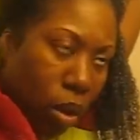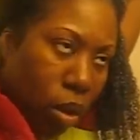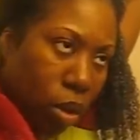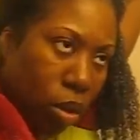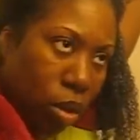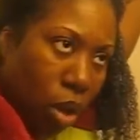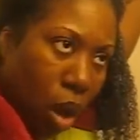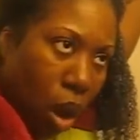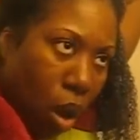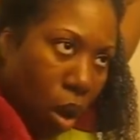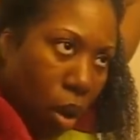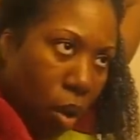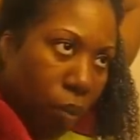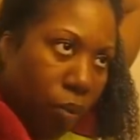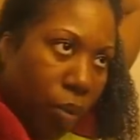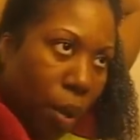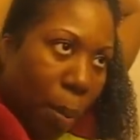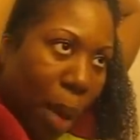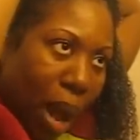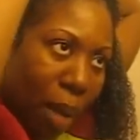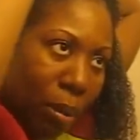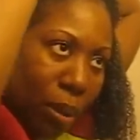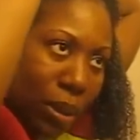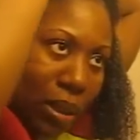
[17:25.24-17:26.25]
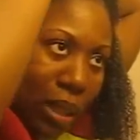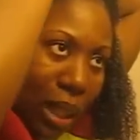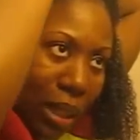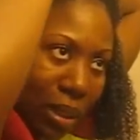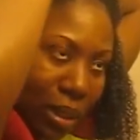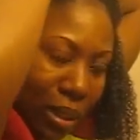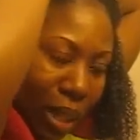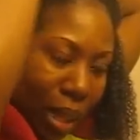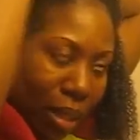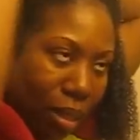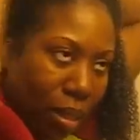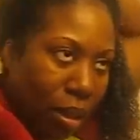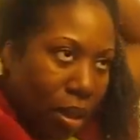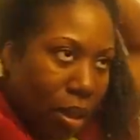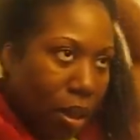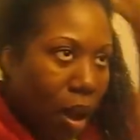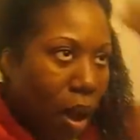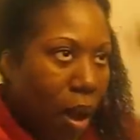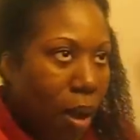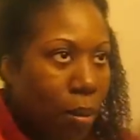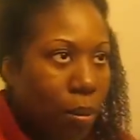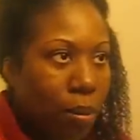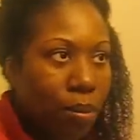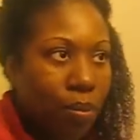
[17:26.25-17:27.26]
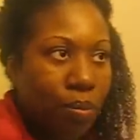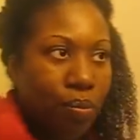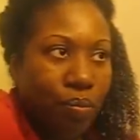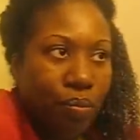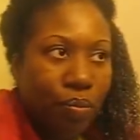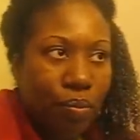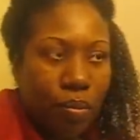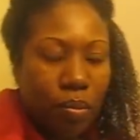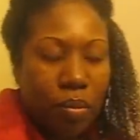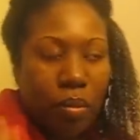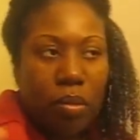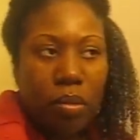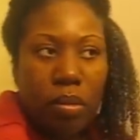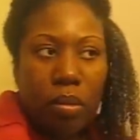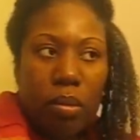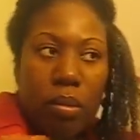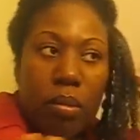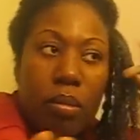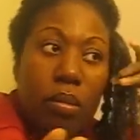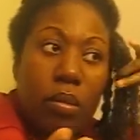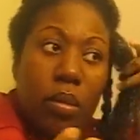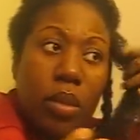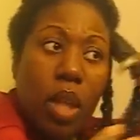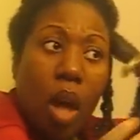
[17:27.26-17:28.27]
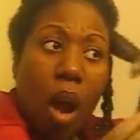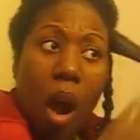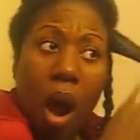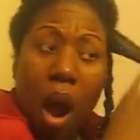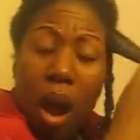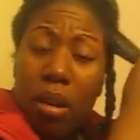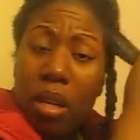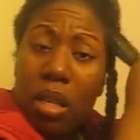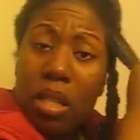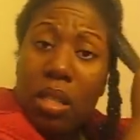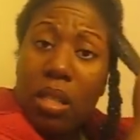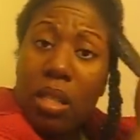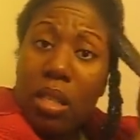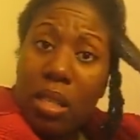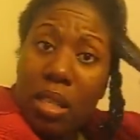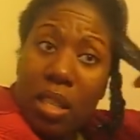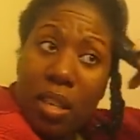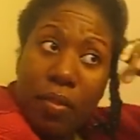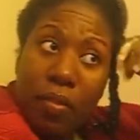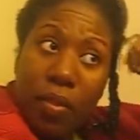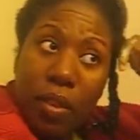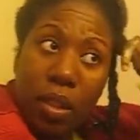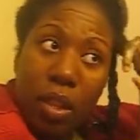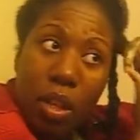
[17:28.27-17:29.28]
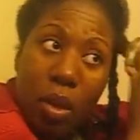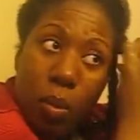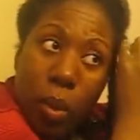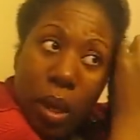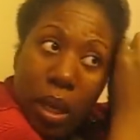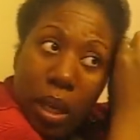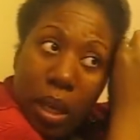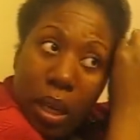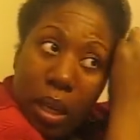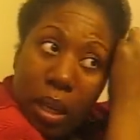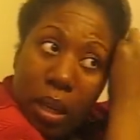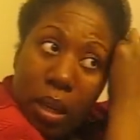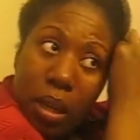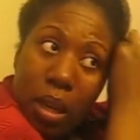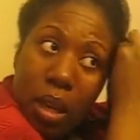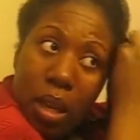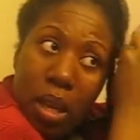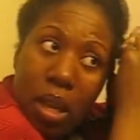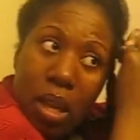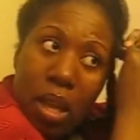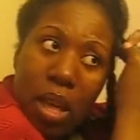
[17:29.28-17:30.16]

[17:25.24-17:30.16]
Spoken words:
So the Bible says that the heart is deceitfully wicked,